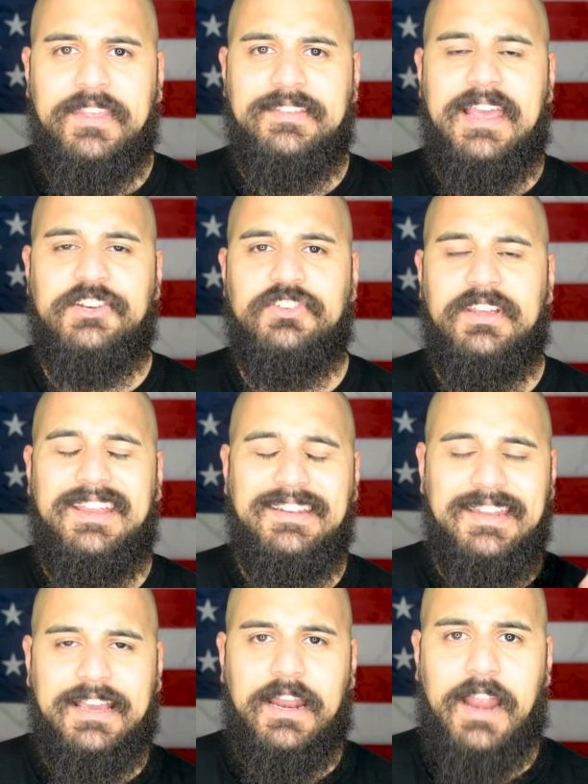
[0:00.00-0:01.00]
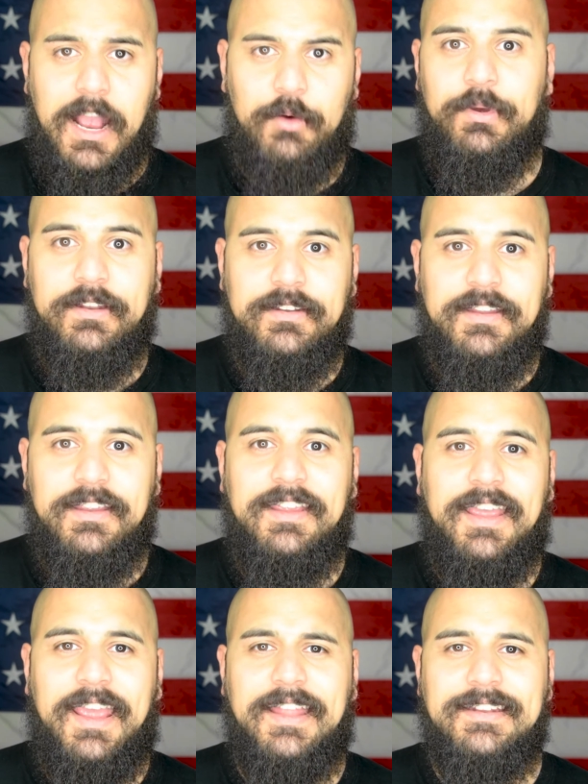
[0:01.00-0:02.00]
It's actually Nicaraguan
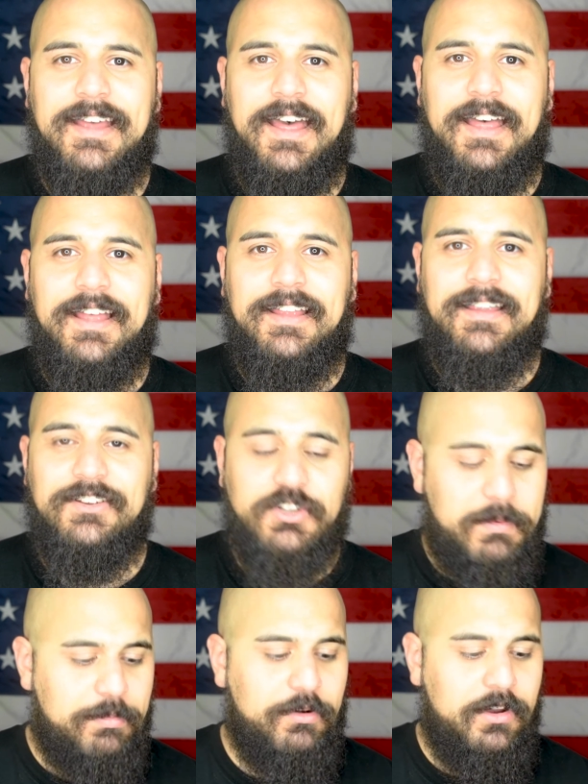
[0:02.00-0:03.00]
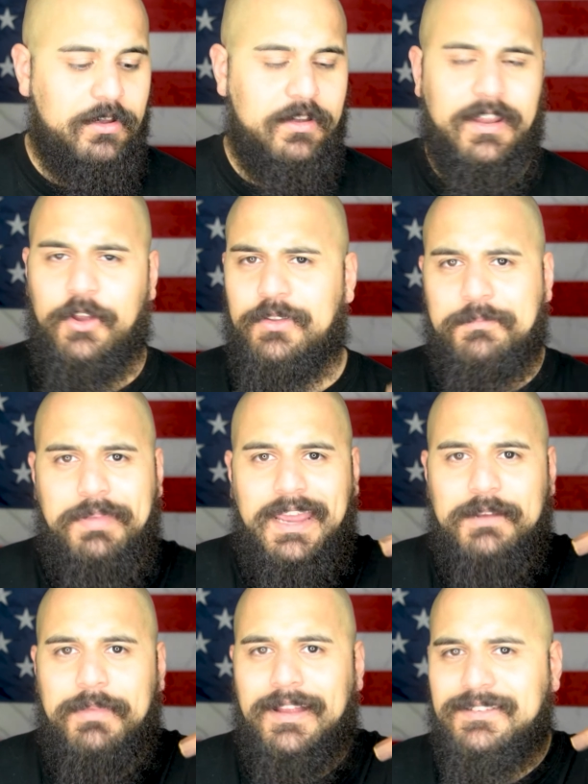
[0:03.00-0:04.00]
and should be pretty good. I only
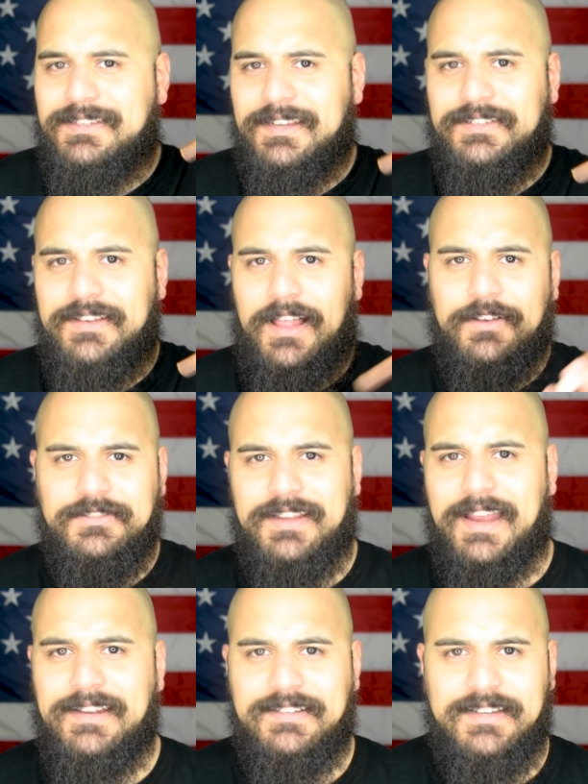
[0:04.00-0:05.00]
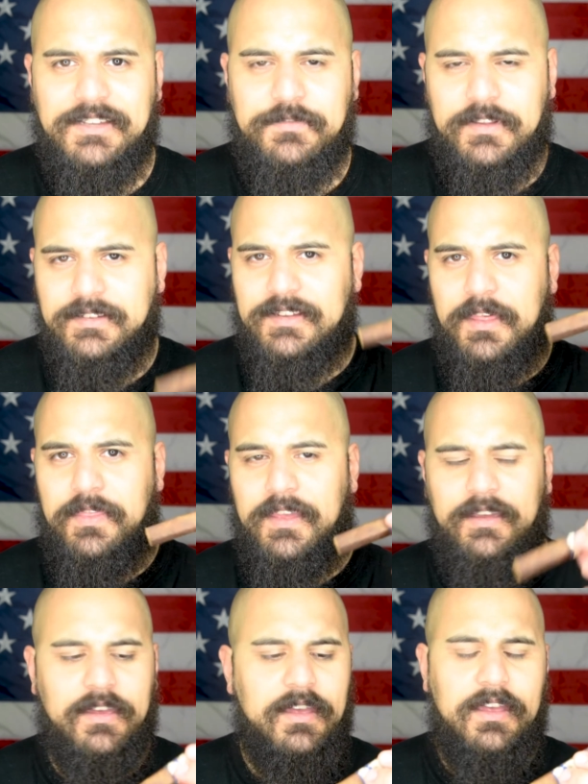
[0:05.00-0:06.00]
paid about $6.90 for this, I
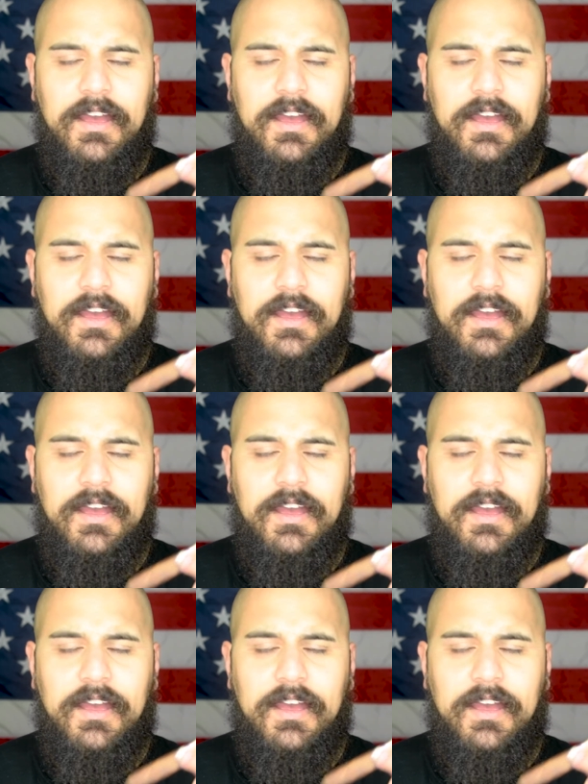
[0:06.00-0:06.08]
think.